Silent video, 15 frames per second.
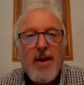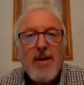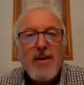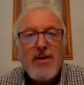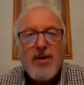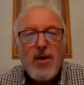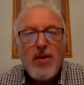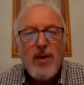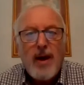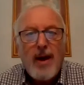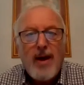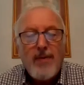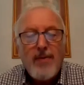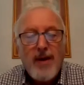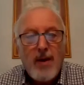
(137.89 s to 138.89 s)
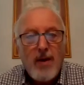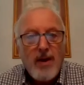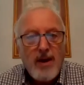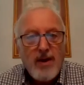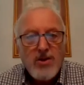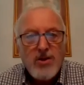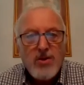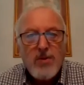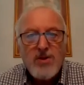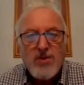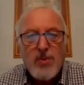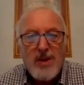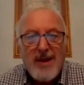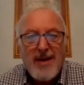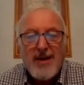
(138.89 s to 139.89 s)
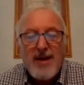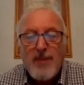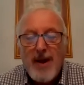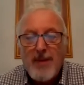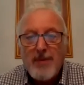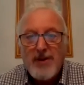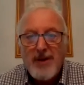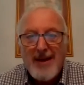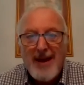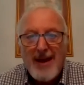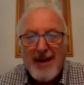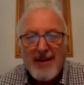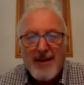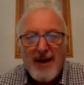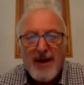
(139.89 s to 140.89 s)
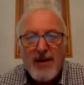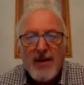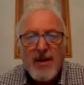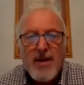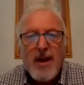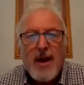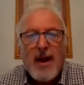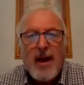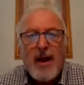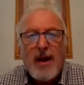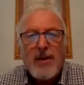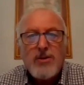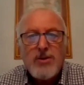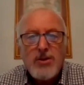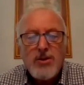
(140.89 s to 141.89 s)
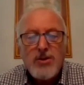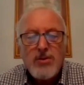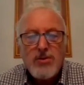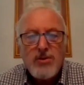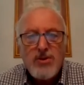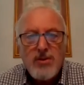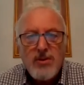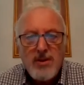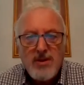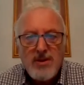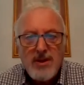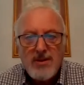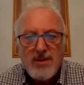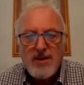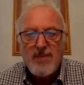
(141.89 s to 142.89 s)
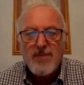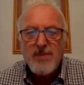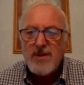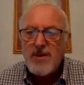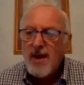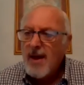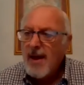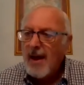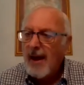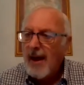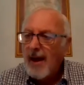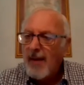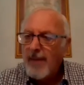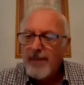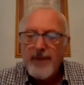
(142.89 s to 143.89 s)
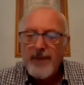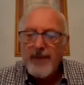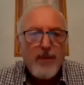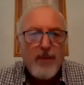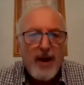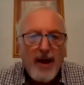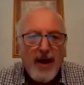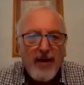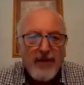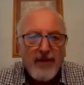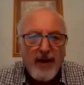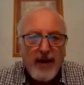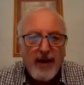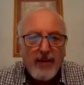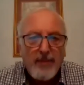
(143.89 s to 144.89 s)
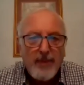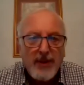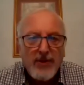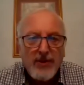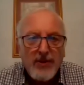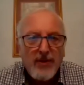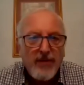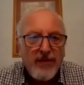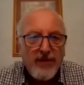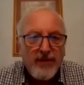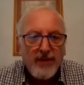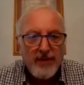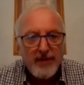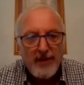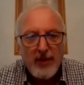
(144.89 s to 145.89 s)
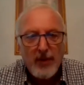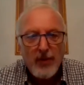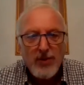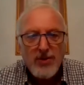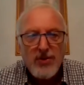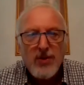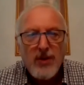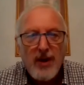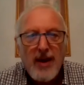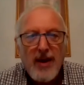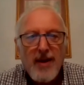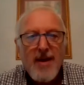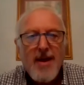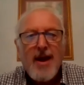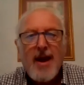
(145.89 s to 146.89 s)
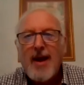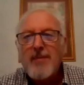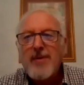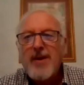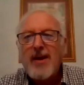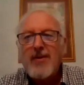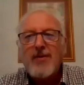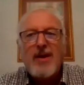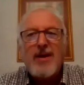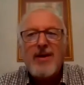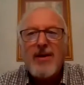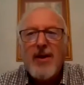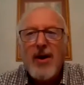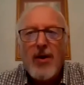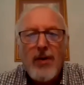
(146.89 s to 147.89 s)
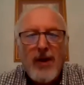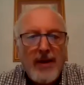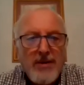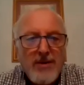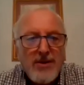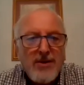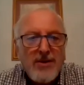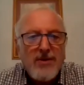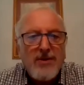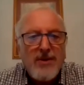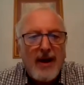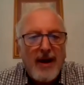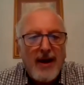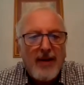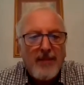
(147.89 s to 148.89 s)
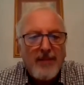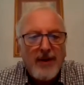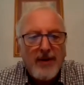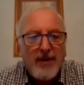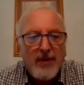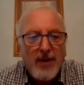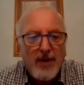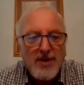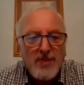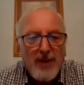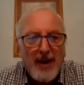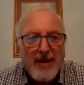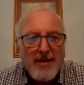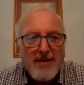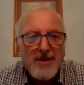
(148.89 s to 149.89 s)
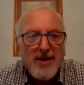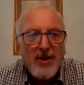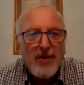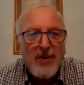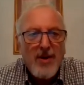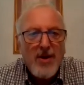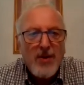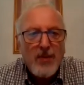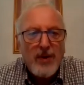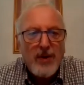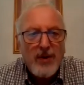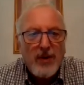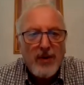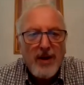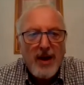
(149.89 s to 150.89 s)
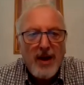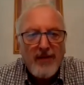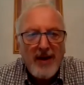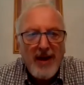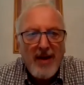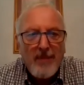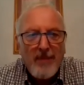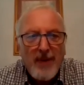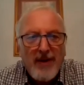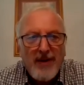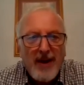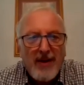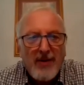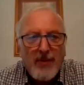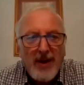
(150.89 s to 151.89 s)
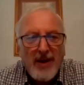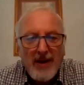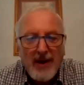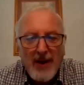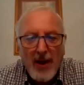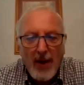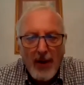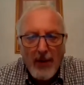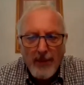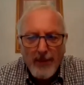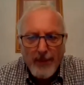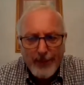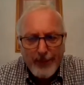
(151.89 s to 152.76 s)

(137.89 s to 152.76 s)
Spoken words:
So the whole issue was we needed to be able to get there to the systems. Here we have a picture of yours truly. I'm getting ready to go into a crawl space, so we're all covered up and ready to go.